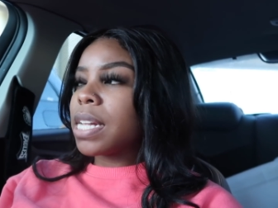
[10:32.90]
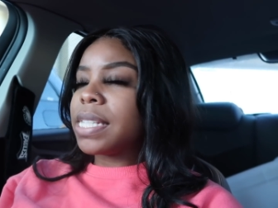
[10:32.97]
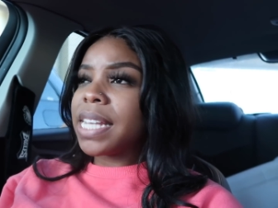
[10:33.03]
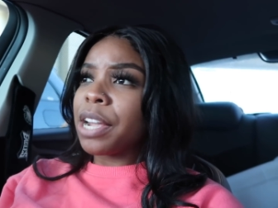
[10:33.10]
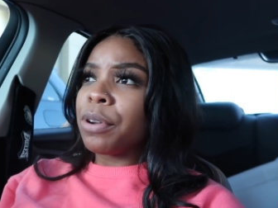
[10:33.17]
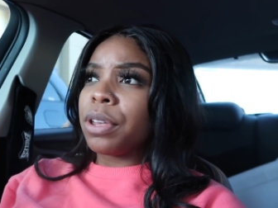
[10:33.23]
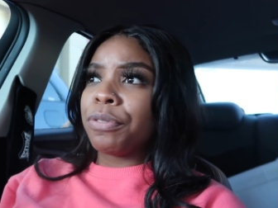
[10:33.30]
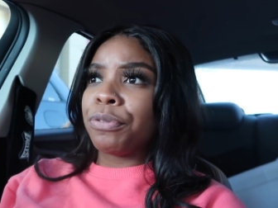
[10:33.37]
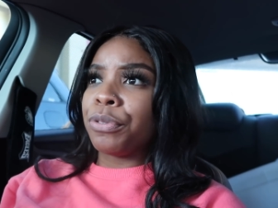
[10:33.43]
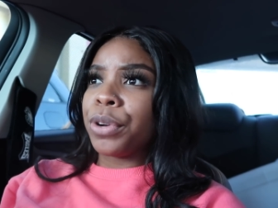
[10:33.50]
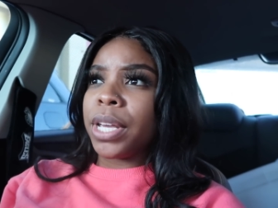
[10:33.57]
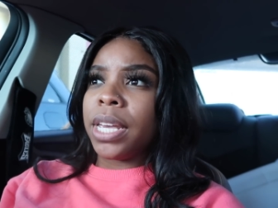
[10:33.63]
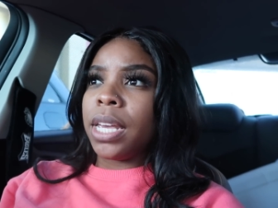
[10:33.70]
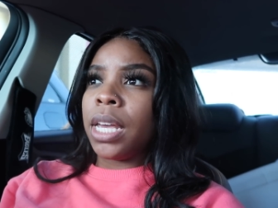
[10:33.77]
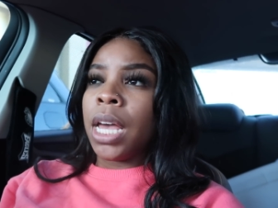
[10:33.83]

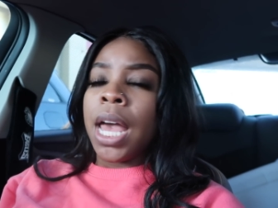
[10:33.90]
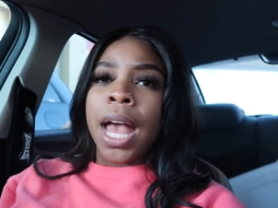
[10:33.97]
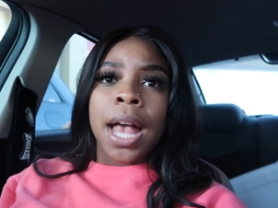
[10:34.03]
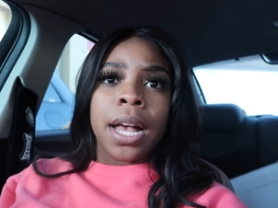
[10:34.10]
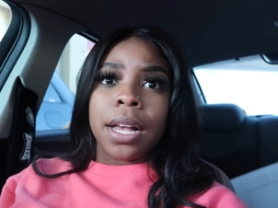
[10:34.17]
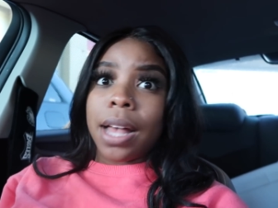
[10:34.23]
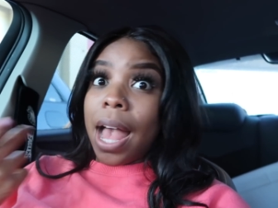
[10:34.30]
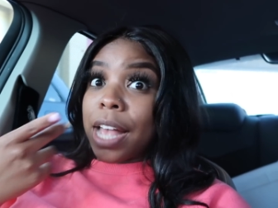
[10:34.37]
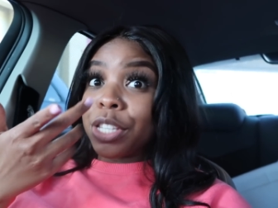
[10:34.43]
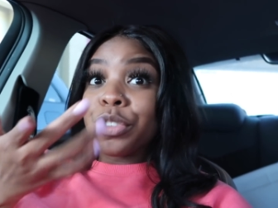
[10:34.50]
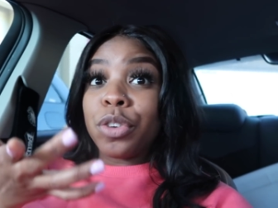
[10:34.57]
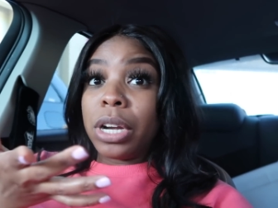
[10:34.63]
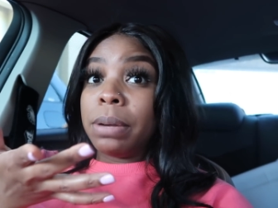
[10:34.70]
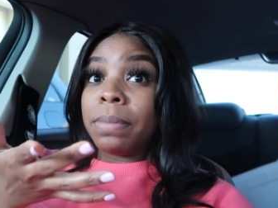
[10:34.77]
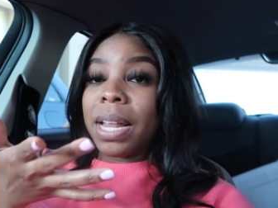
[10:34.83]
dairy-free
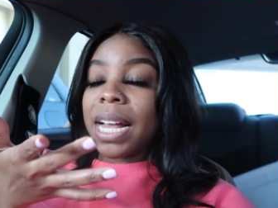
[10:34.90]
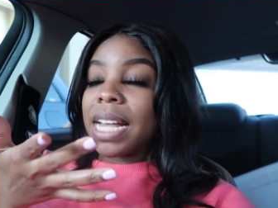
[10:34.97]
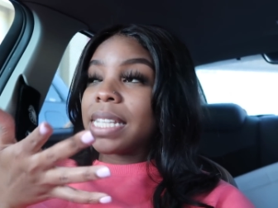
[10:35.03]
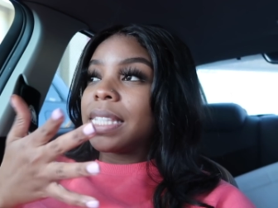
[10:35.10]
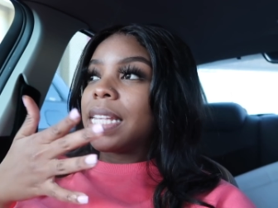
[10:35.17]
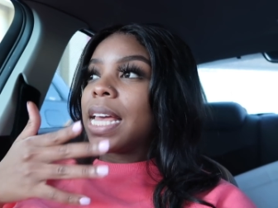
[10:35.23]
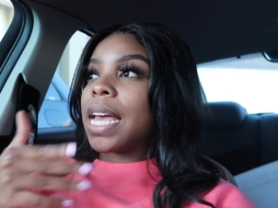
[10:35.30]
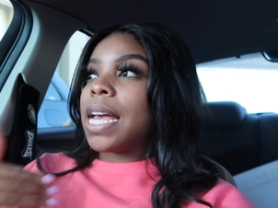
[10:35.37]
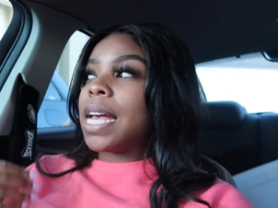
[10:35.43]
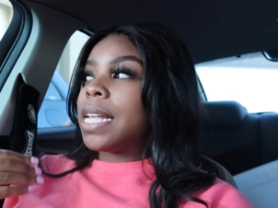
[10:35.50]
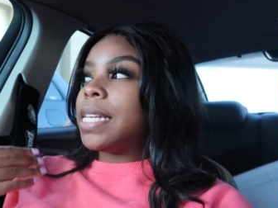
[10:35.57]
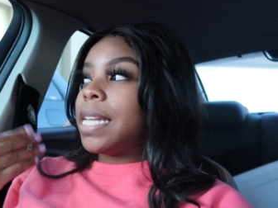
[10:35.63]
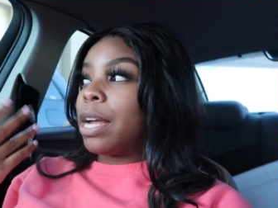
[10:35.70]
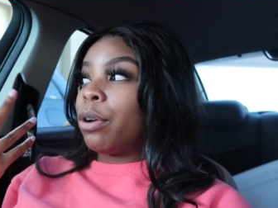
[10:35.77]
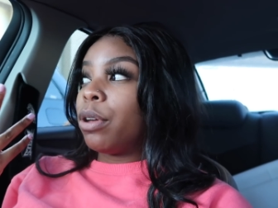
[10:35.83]
ice cream, like I
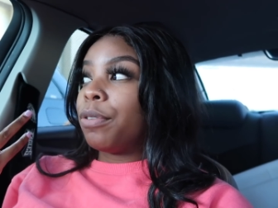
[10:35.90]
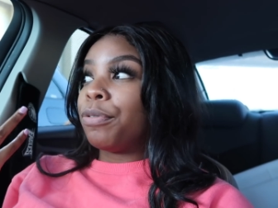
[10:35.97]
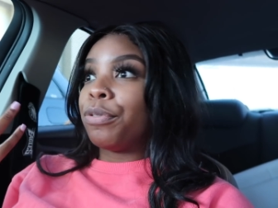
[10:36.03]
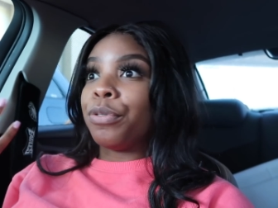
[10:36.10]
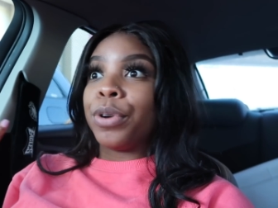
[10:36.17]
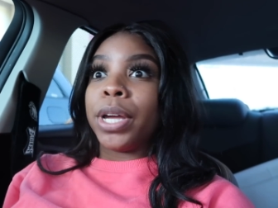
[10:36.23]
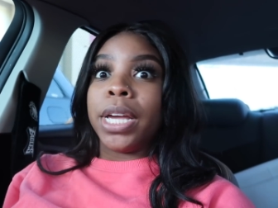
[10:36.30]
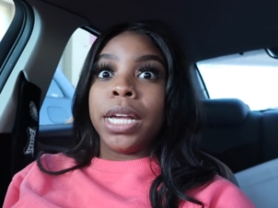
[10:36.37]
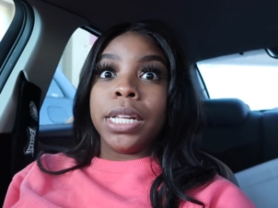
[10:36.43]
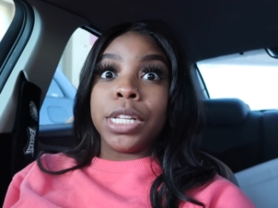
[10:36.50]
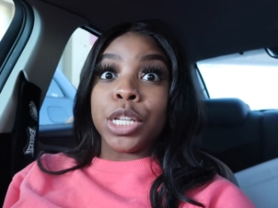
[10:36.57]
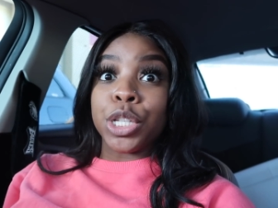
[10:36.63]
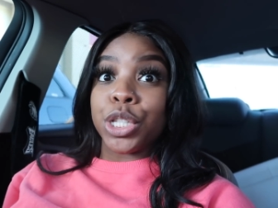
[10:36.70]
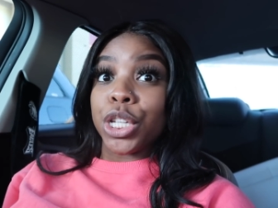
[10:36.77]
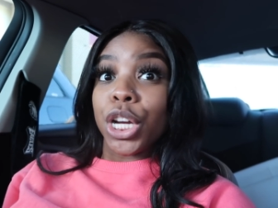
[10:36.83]
said, dairy-free
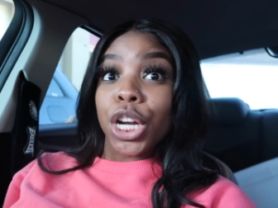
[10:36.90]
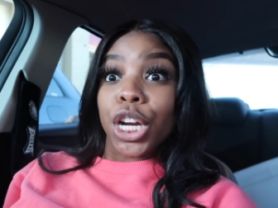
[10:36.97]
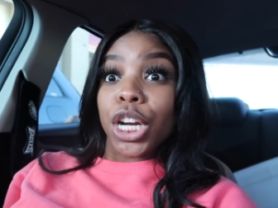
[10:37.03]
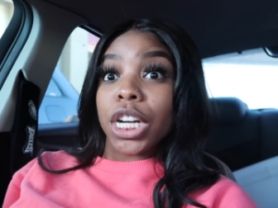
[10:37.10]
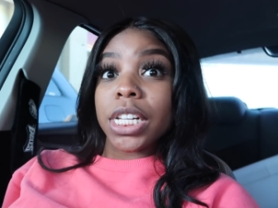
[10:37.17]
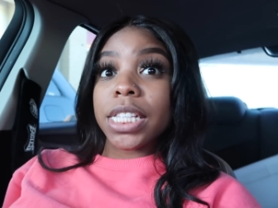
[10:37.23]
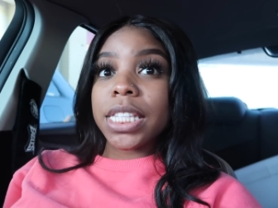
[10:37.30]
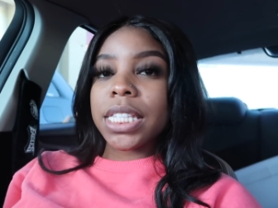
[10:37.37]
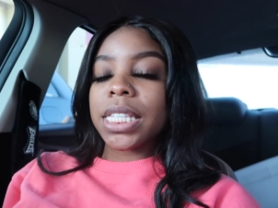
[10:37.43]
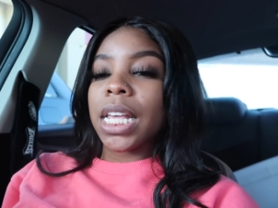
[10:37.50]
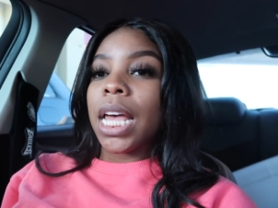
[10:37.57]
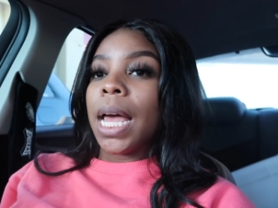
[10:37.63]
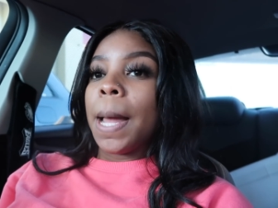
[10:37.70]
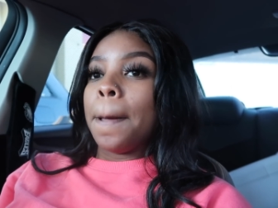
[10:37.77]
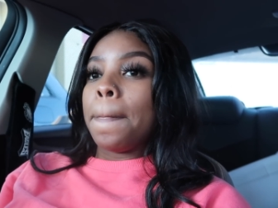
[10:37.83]
desserts,
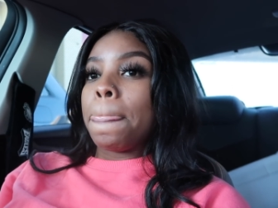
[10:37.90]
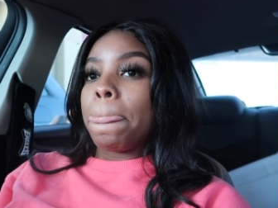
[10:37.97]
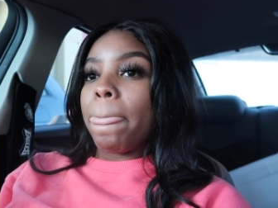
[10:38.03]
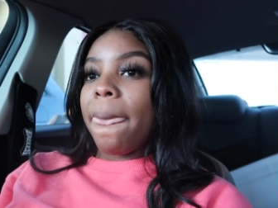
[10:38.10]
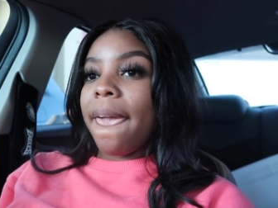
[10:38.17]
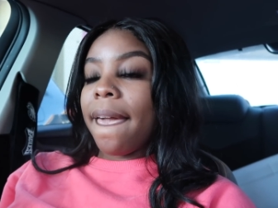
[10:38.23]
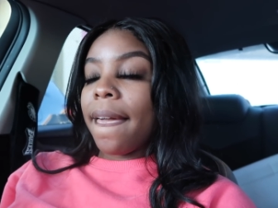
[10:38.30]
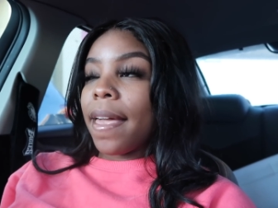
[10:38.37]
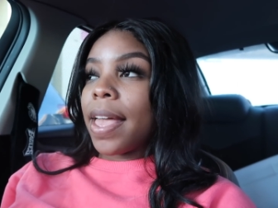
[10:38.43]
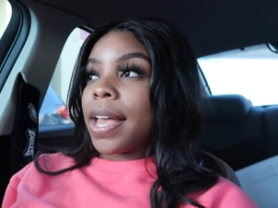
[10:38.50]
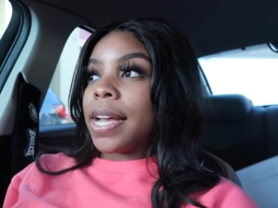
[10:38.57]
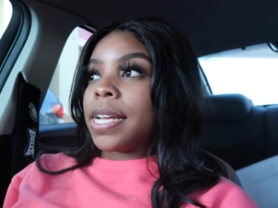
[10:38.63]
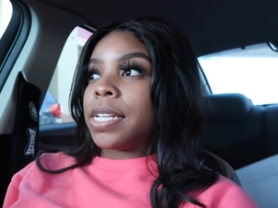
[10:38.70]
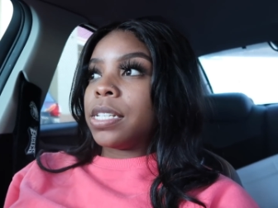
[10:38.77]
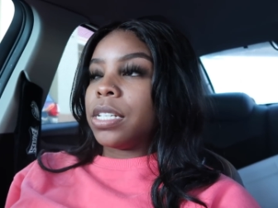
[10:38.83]

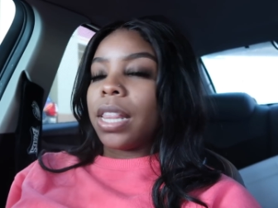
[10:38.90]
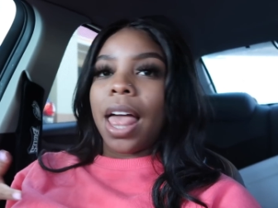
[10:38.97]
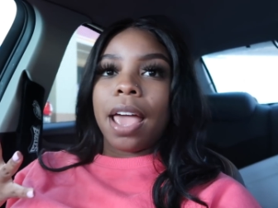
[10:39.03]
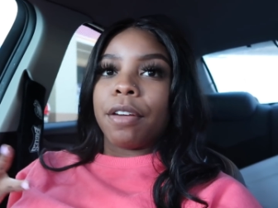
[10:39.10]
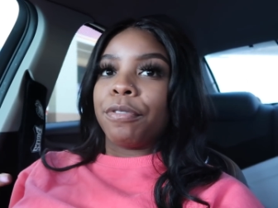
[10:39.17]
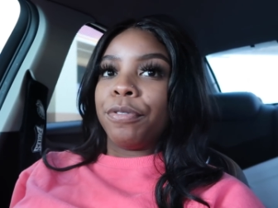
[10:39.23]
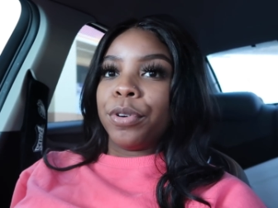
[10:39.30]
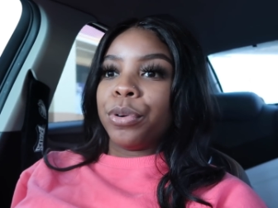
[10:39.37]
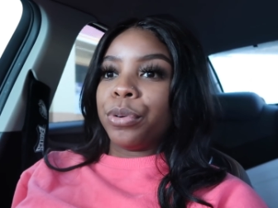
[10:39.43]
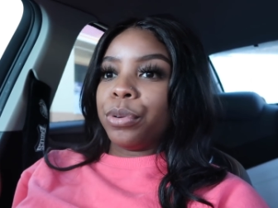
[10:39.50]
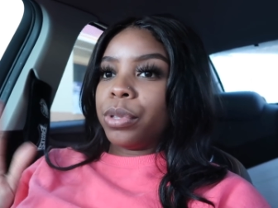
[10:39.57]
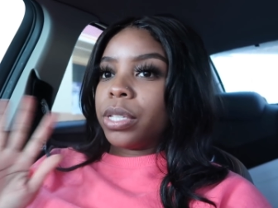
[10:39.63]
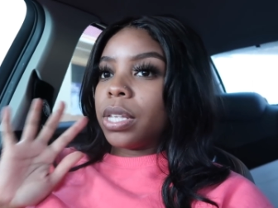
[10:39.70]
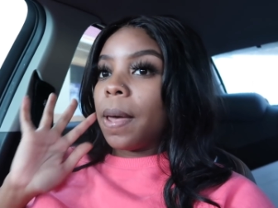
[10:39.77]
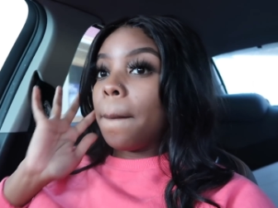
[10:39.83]
and like foods.